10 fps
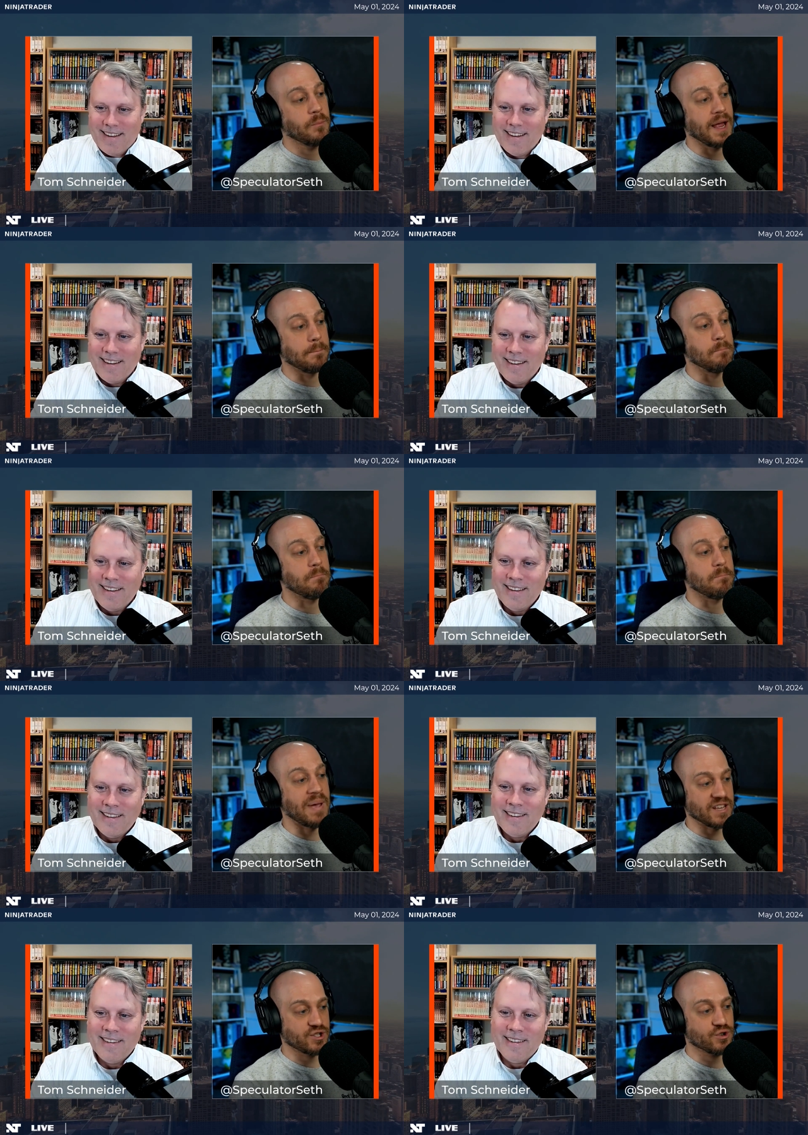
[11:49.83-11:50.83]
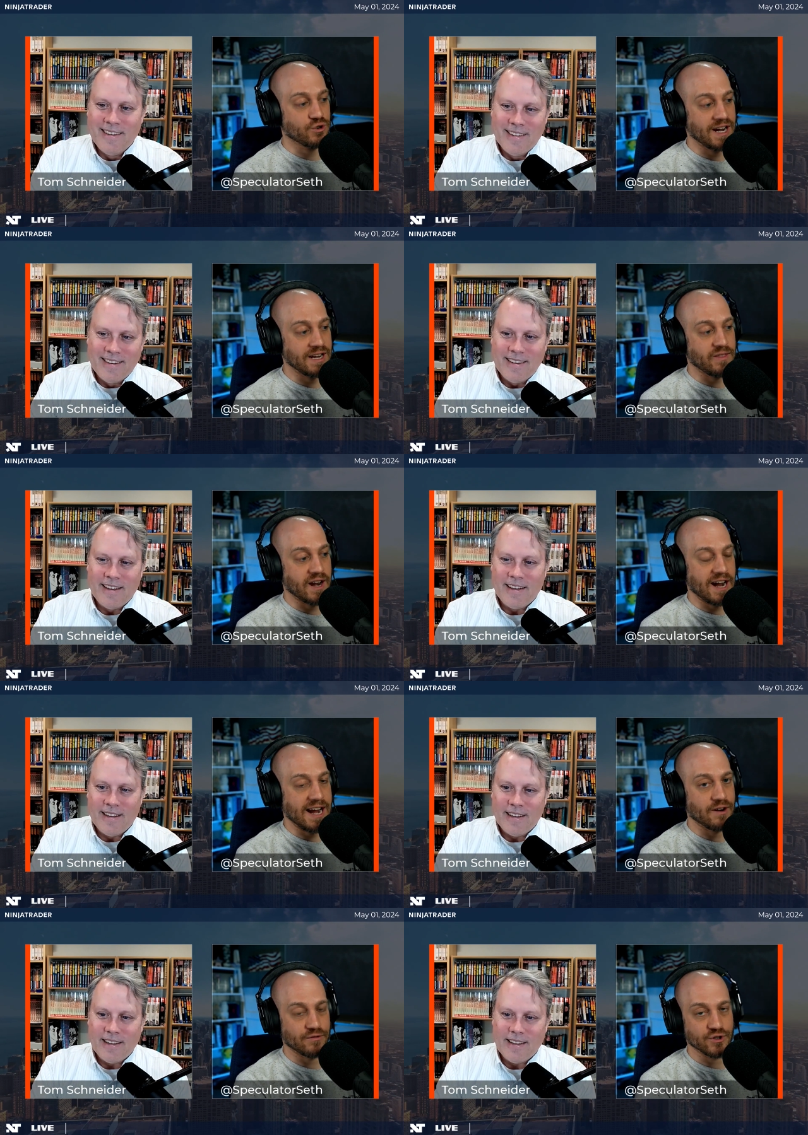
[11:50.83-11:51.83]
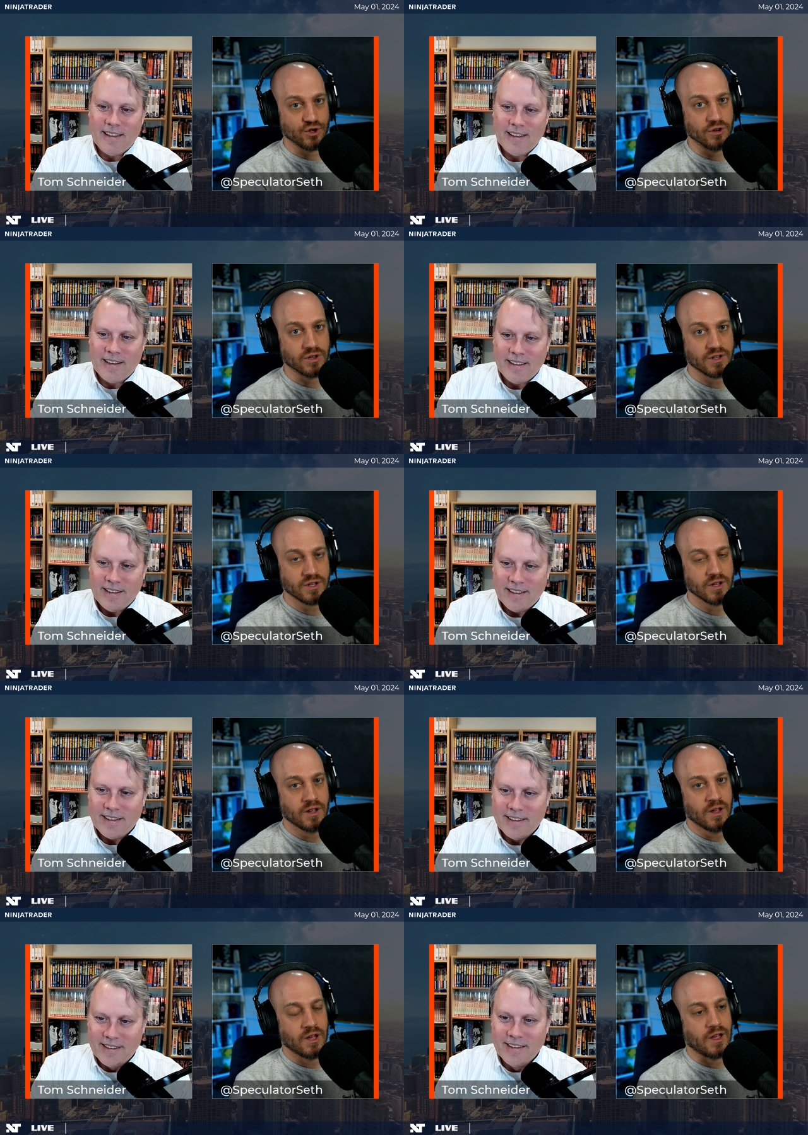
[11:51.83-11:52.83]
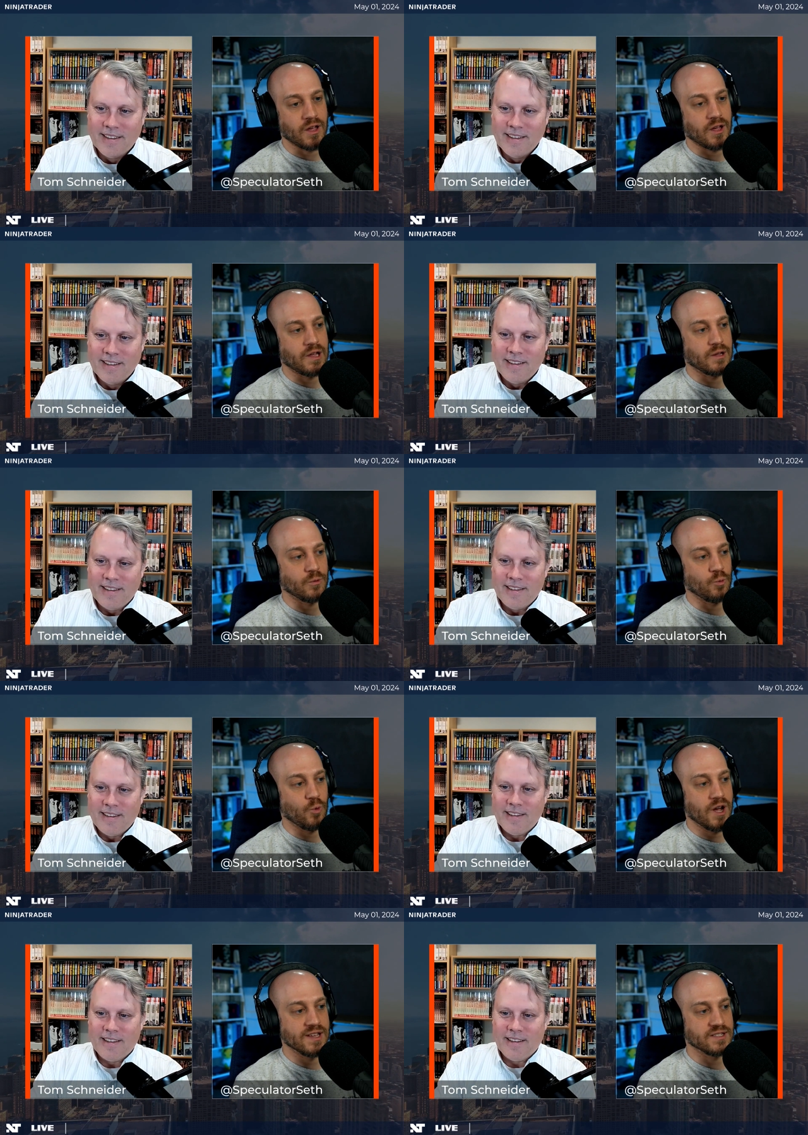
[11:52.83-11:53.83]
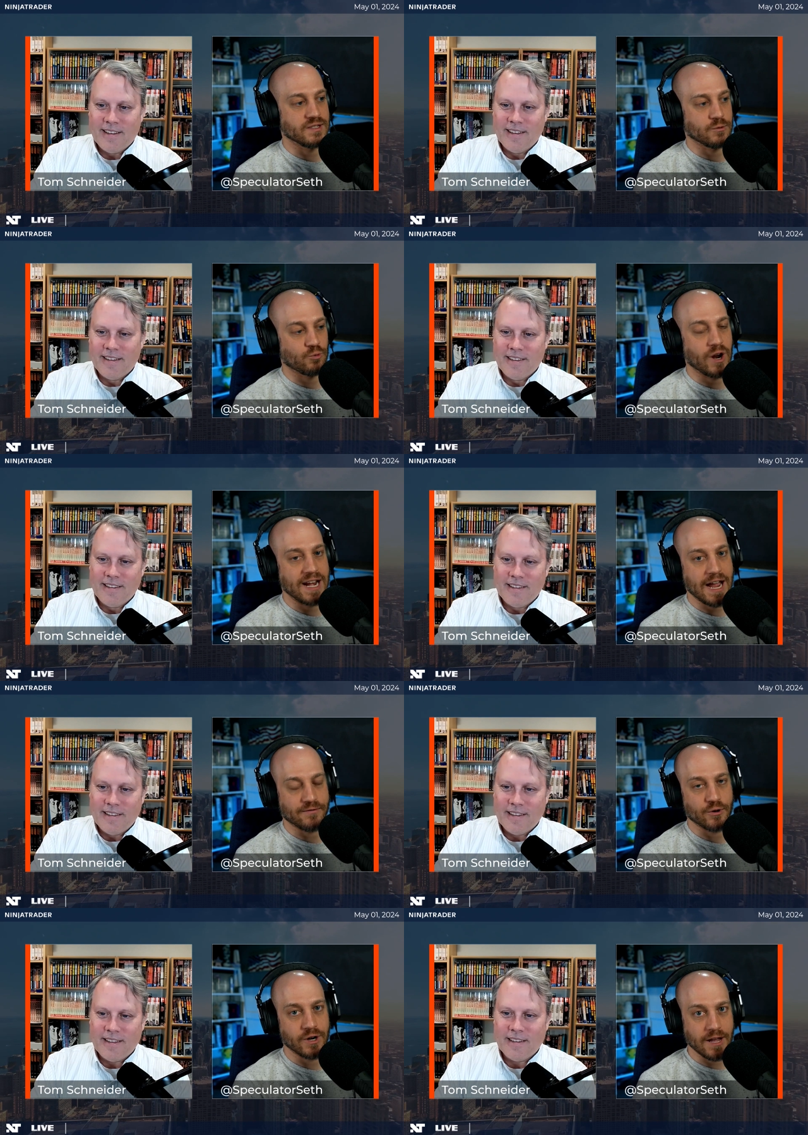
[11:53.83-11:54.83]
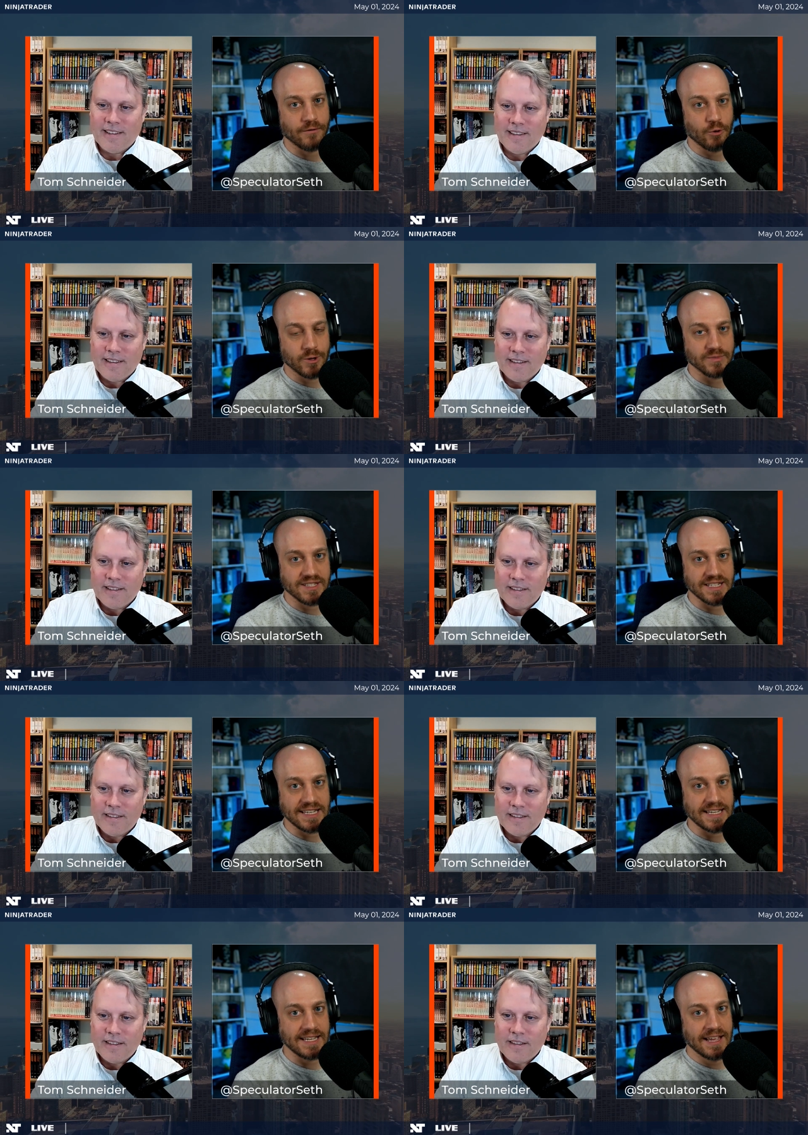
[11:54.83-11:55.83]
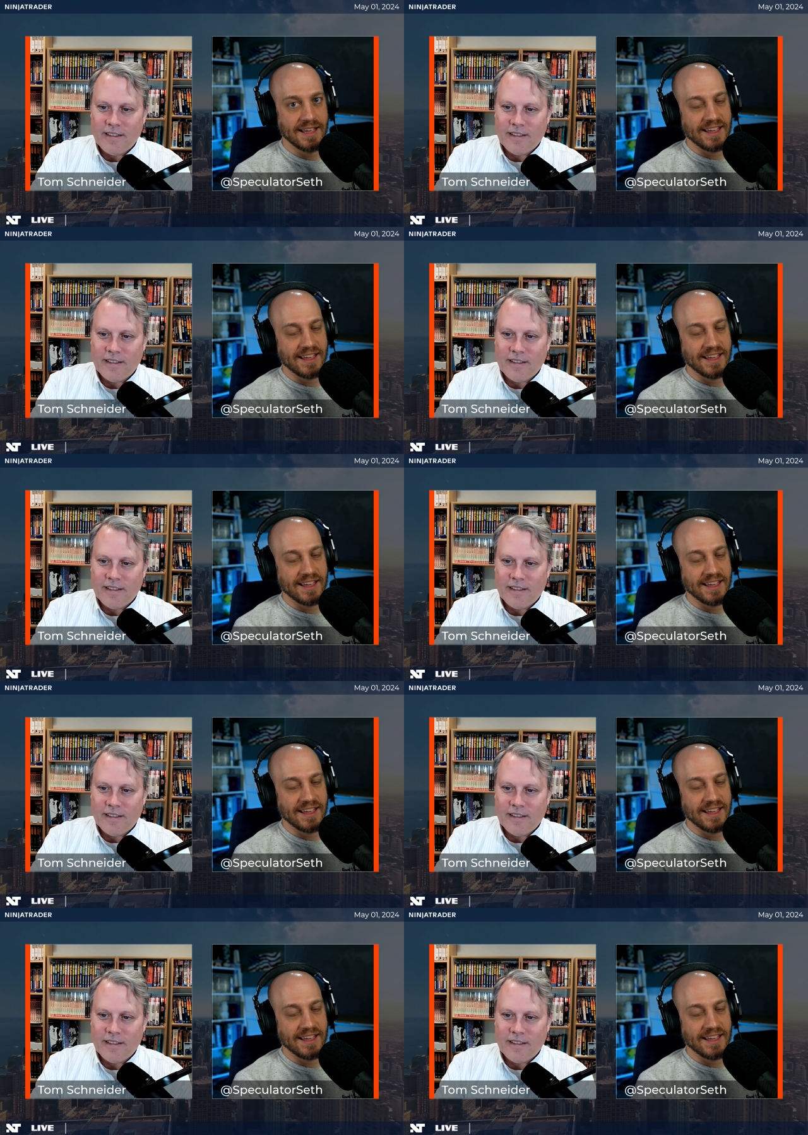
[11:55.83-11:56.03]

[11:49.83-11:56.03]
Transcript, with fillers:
Speaker 1: my best trade that I ever took uh, was right after an FOMC.